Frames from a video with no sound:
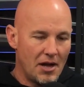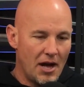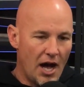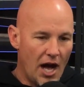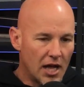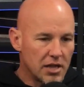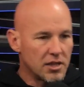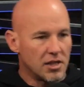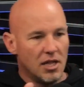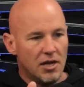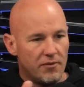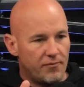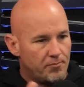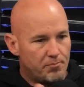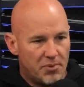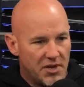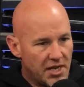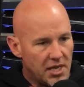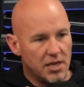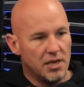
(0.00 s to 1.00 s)
I
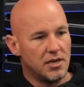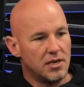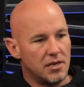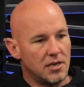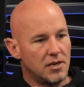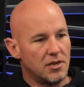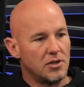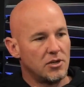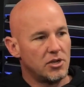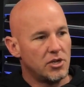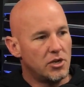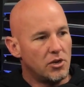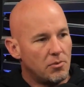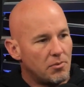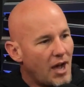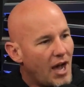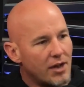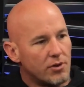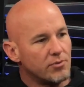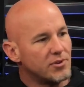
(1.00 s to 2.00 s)
love being, you know,
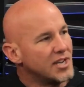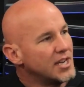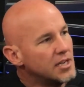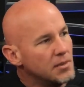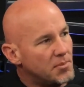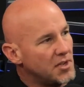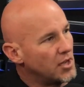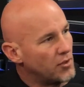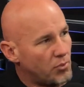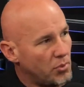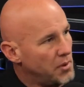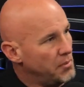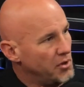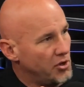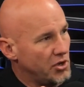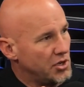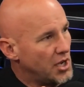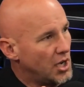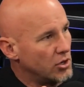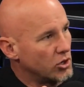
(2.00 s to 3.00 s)
I don't need to be a three
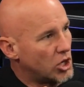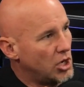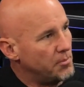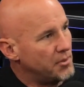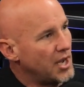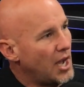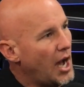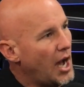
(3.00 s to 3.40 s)
million dollar company.